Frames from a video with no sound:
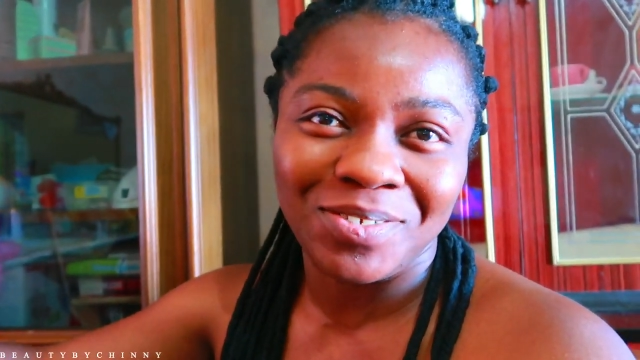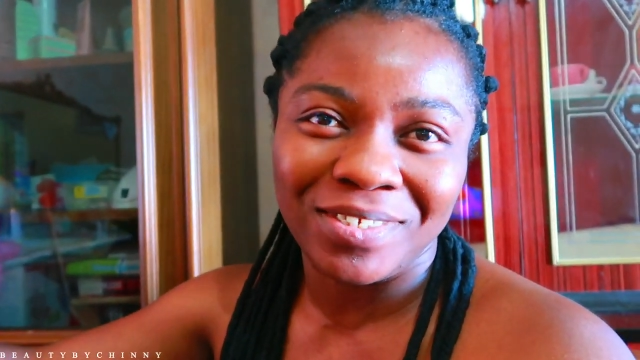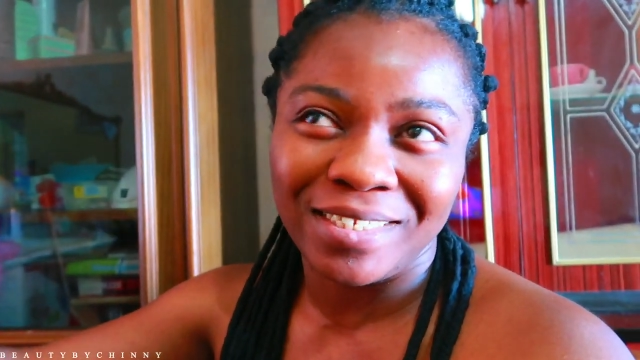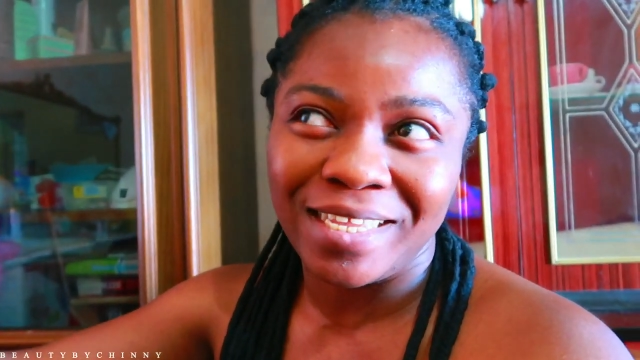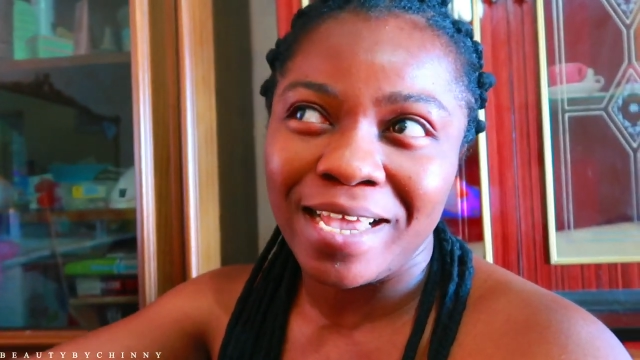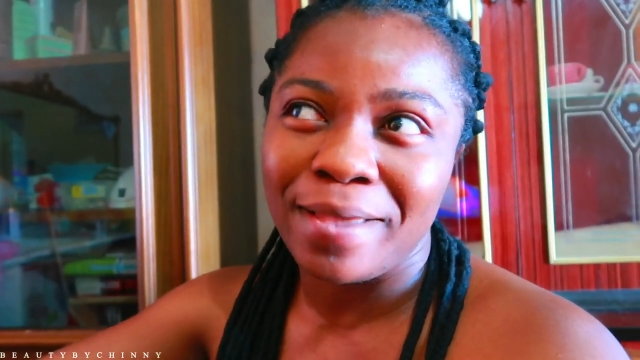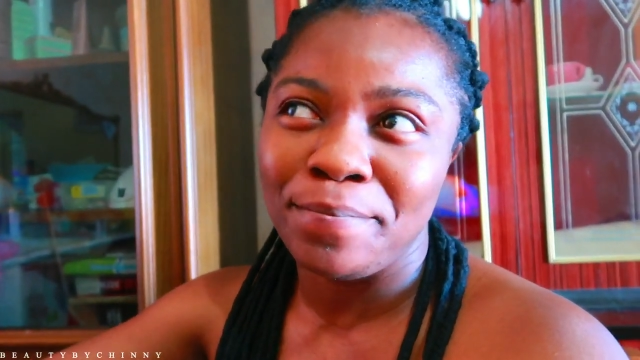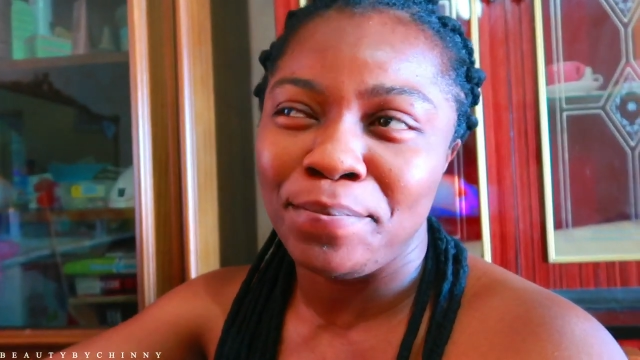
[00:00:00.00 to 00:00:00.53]

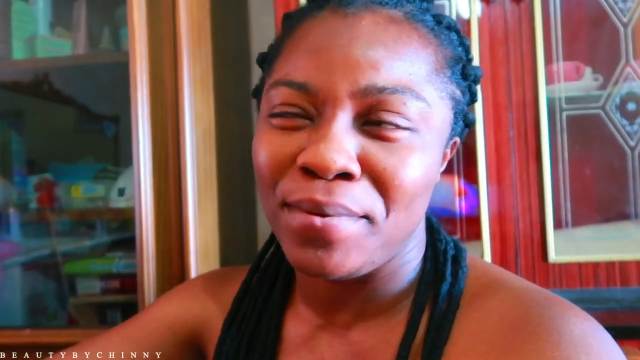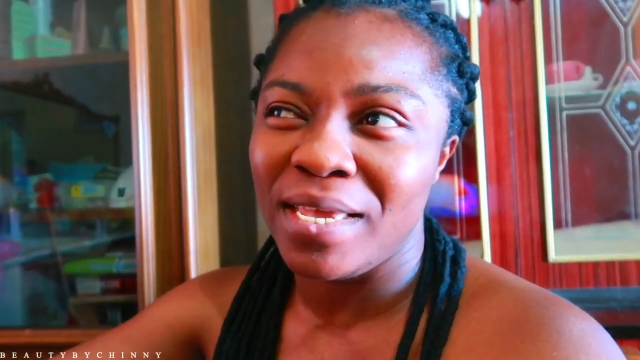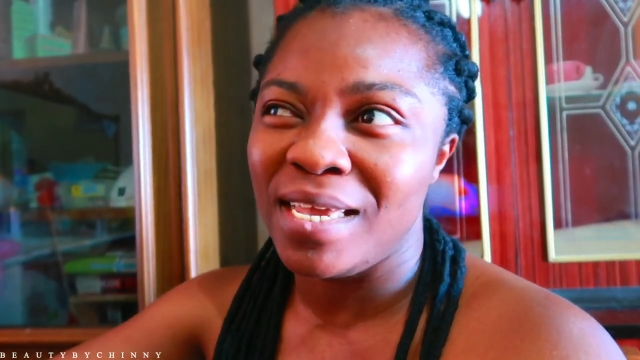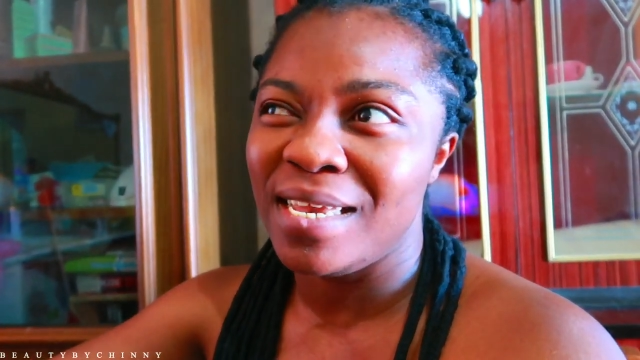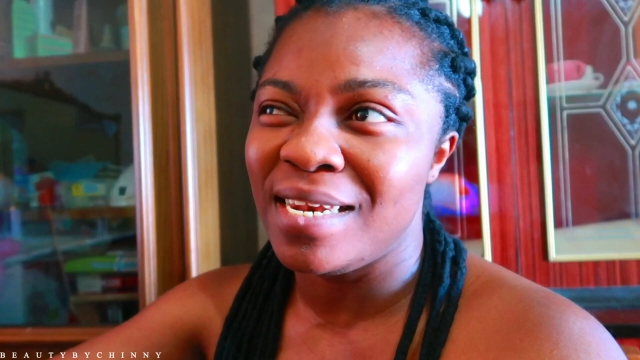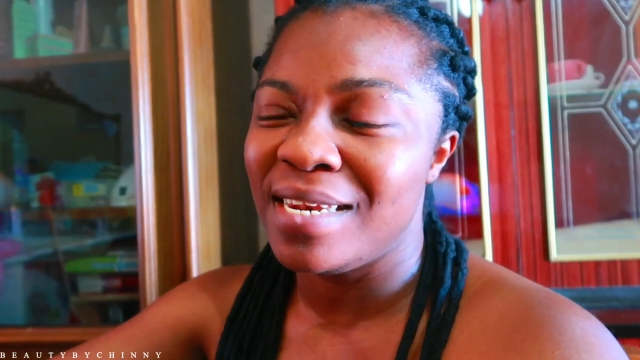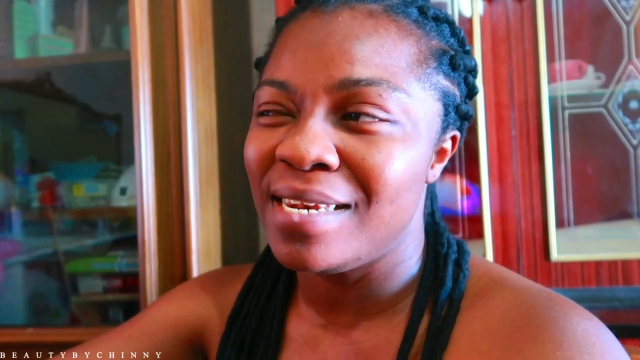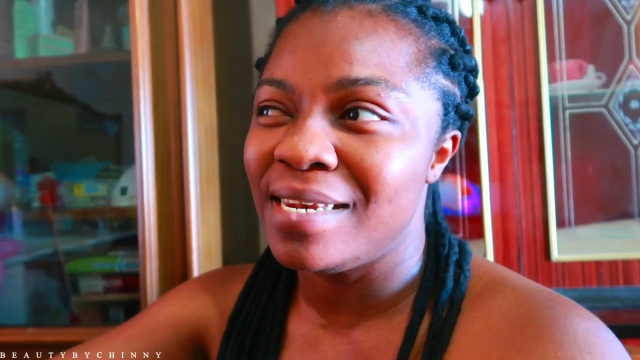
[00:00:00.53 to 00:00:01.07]
today,
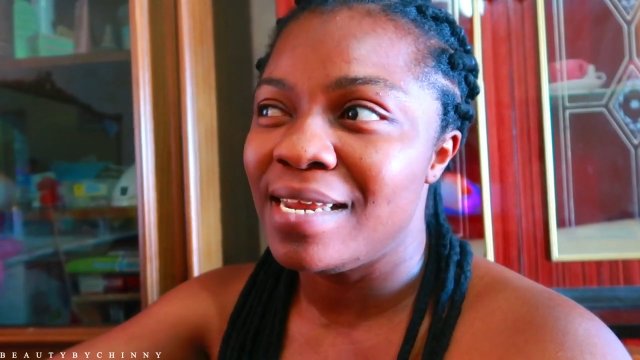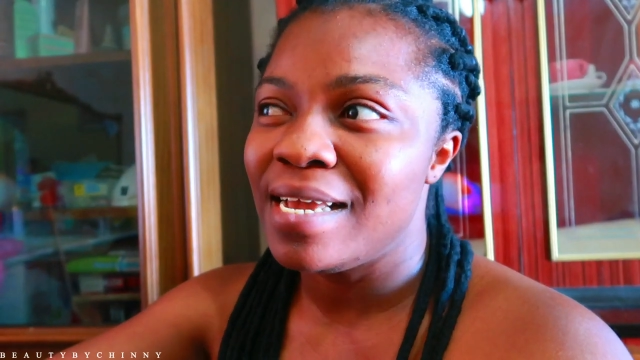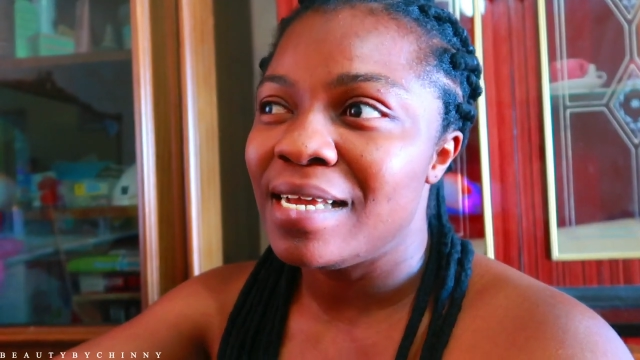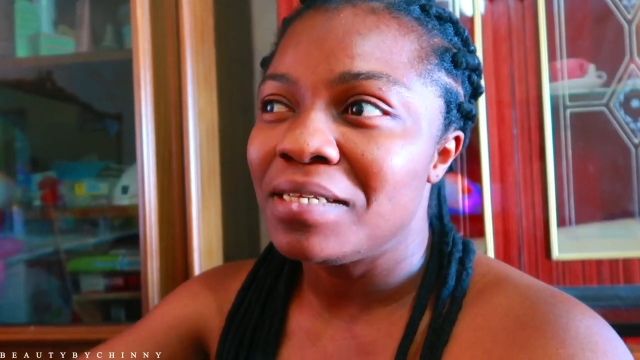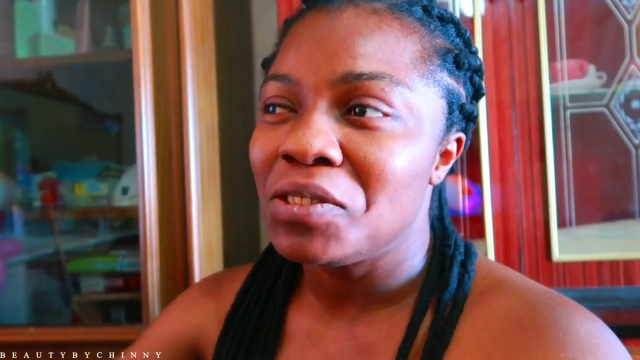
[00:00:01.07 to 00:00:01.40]
being